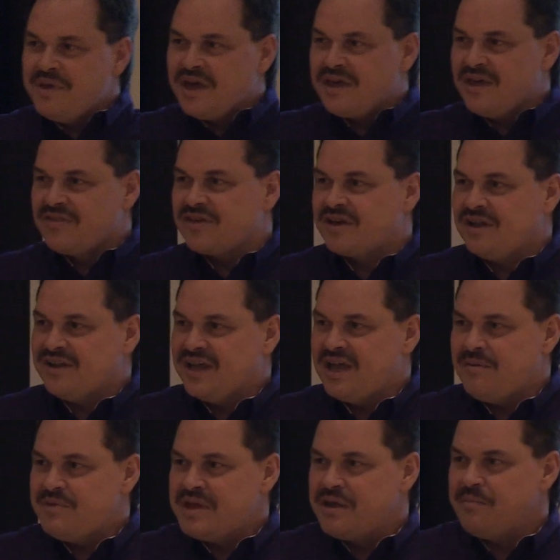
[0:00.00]
making the
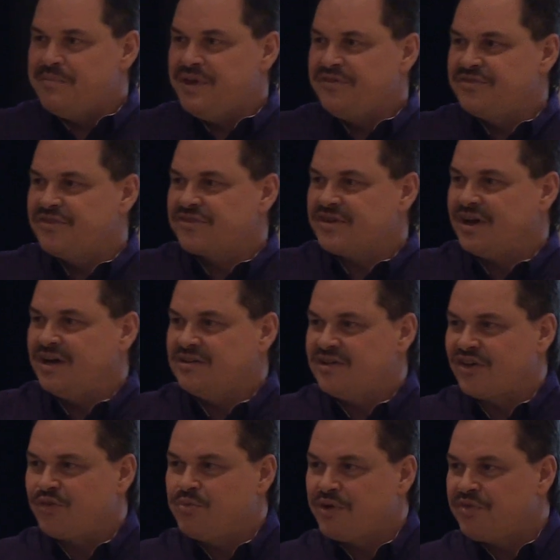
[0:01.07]
claim in a business
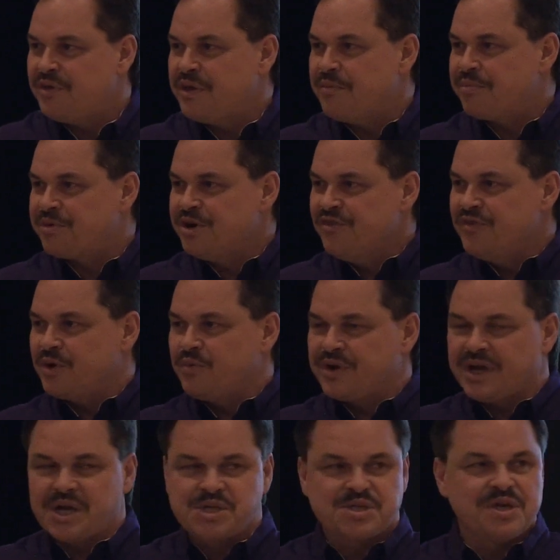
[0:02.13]
context what the improvement
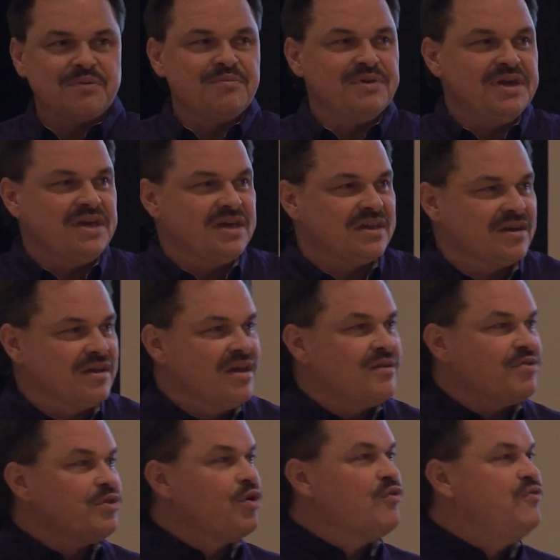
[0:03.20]
would actually mean,
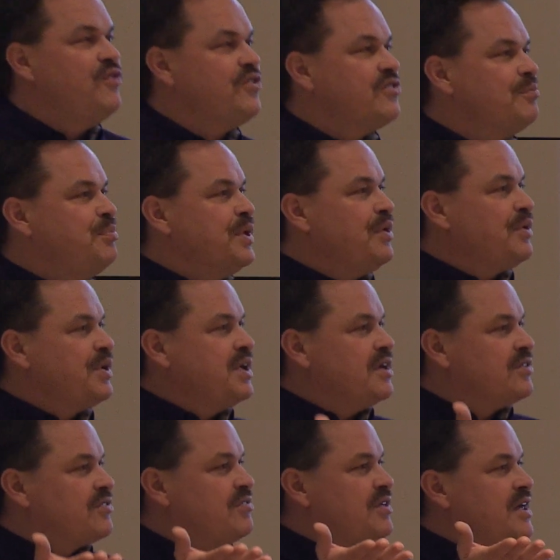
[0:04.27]
no visibility
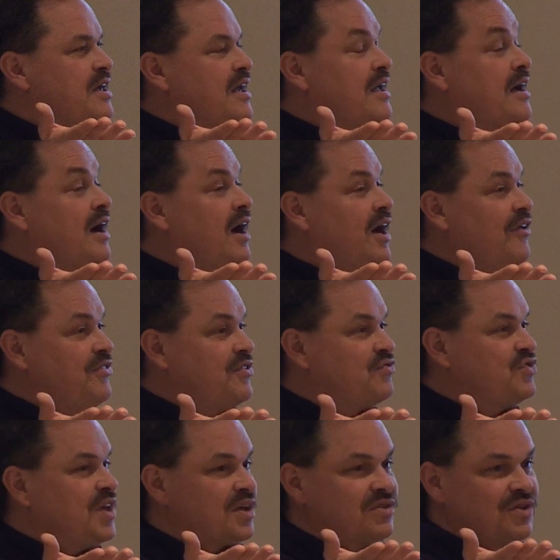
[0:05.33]
into the cost
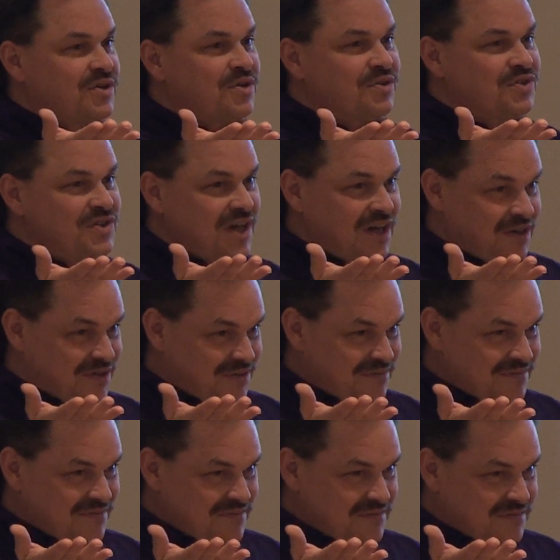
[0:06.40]
of technical debt,
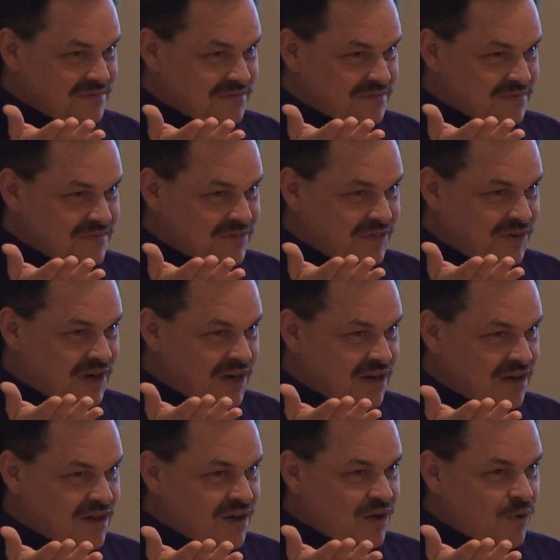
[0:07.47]
right?
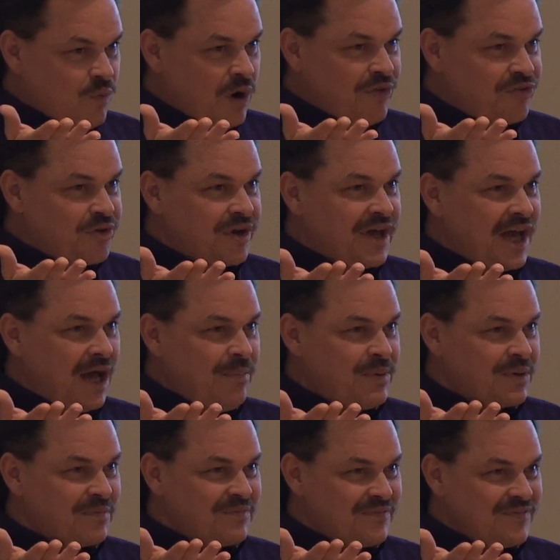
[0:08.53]
What's going to
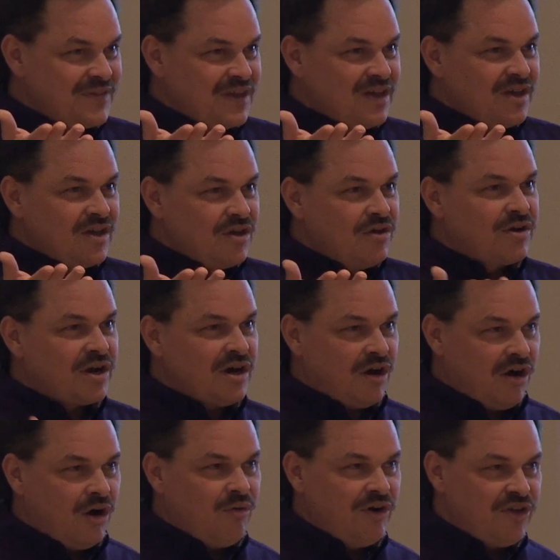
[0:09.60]
happen? You're going to
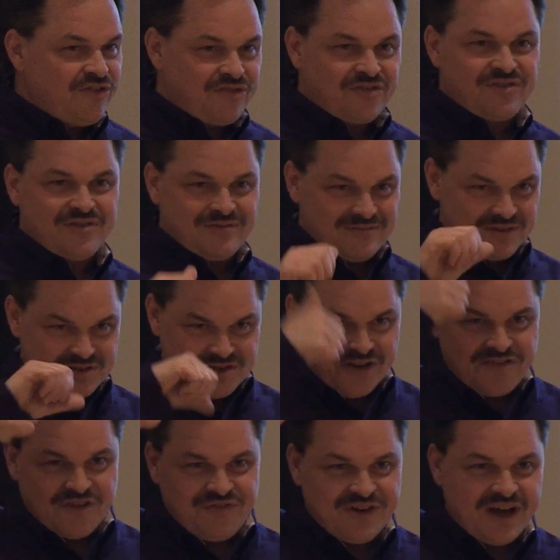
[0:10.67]
always
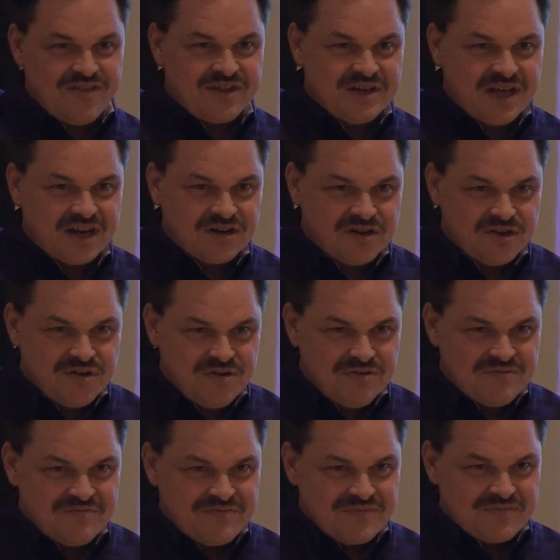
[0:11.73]
justify the net new
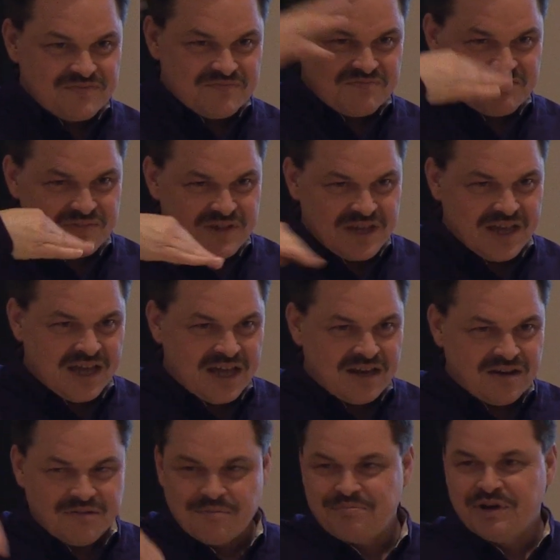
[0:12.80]

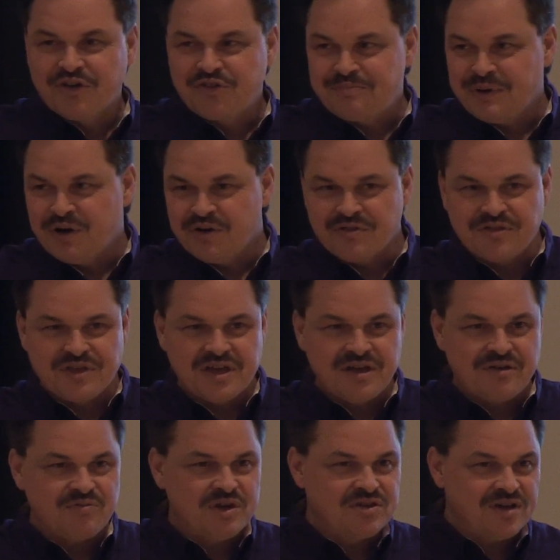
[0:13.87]
and postpone
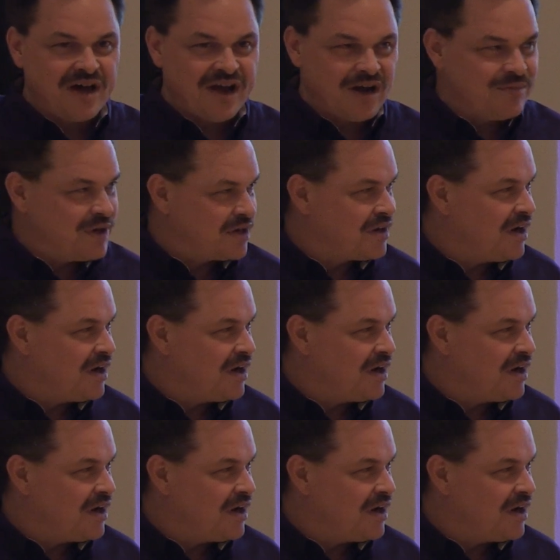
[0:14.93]
the retirement